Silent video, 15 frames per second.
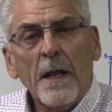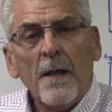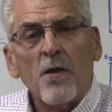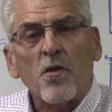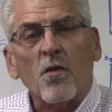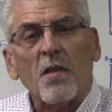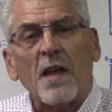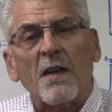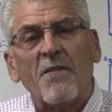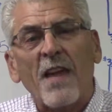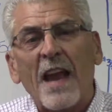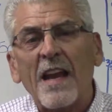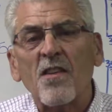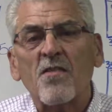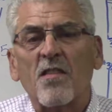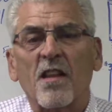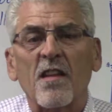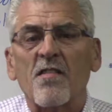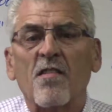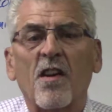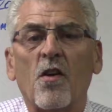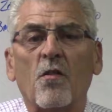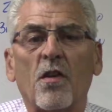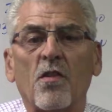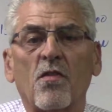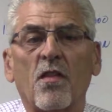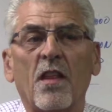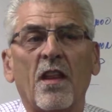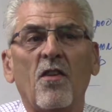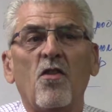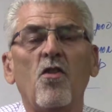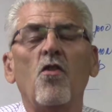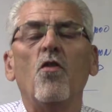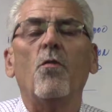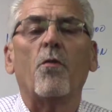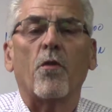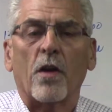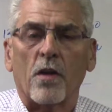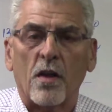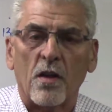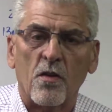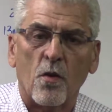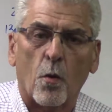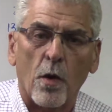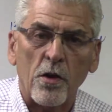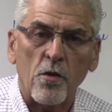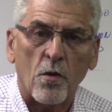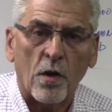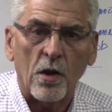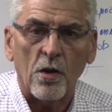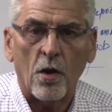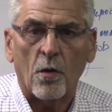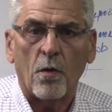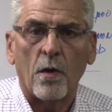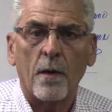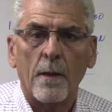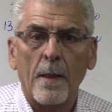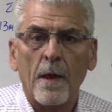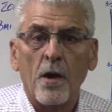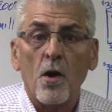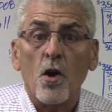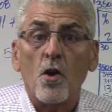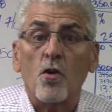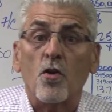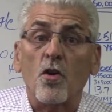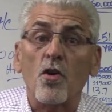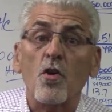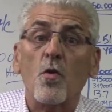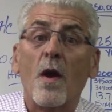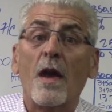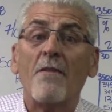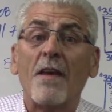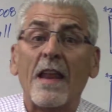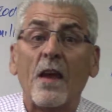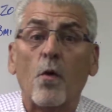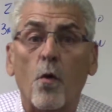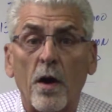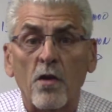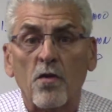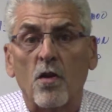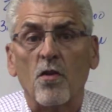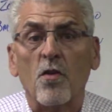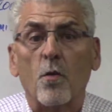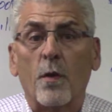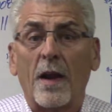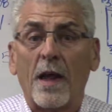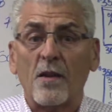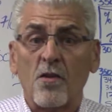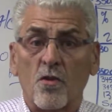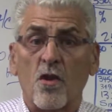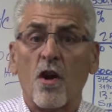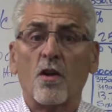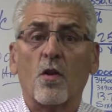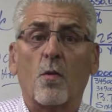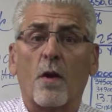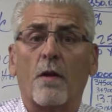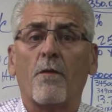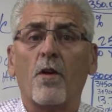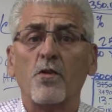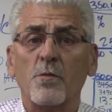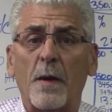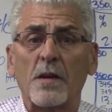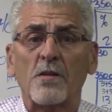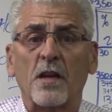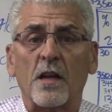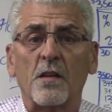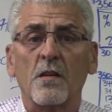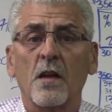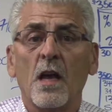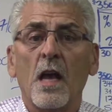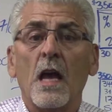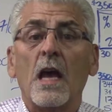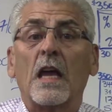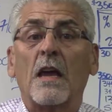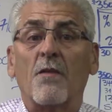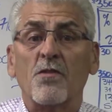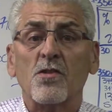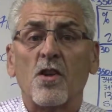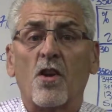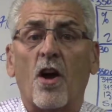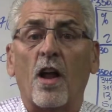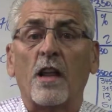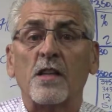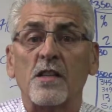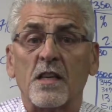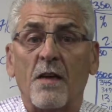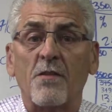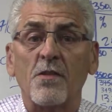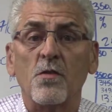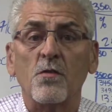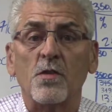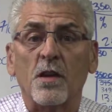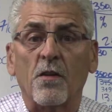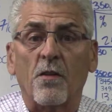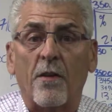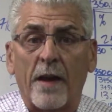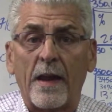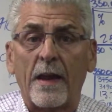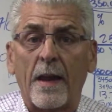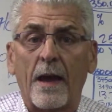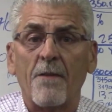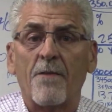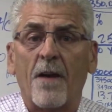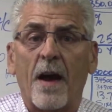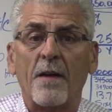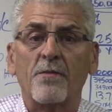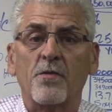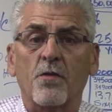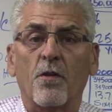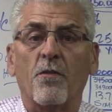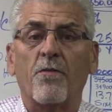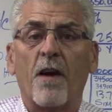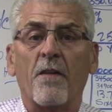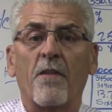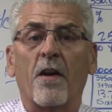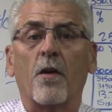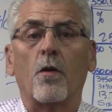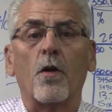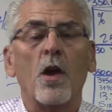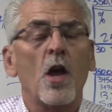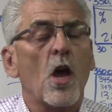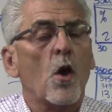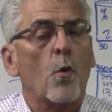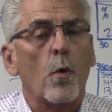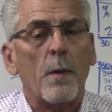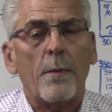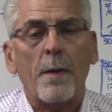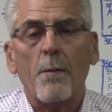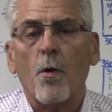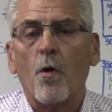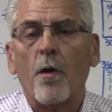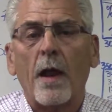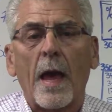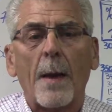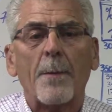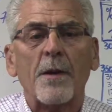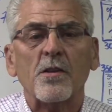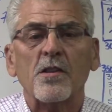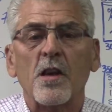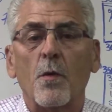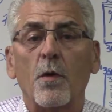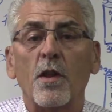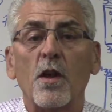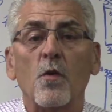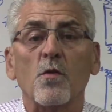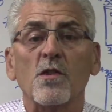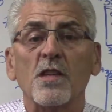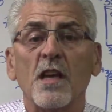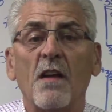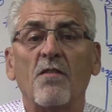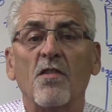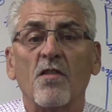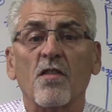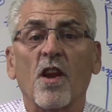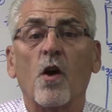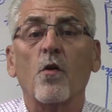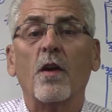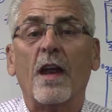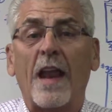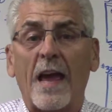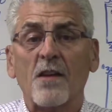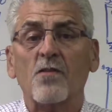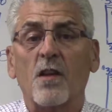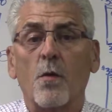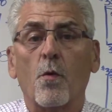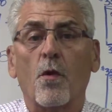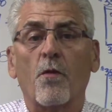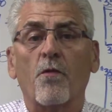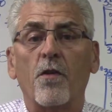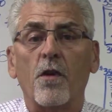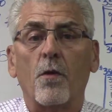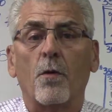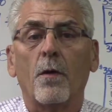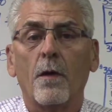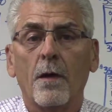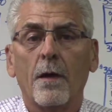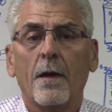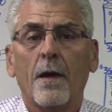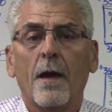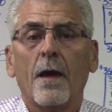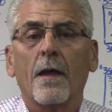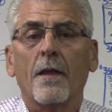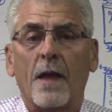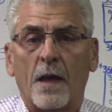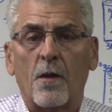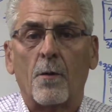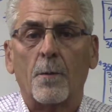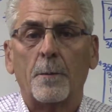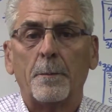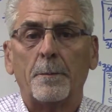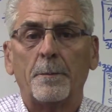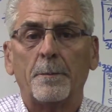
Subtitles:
So the advantage of this loan is numerous as to what you can do. Should you have any questions or would like to talk to one of our specialists, give us a call at 720-895-0500. We'd be more than happy to sit with you and see if this loan can actually work for you. Thank you.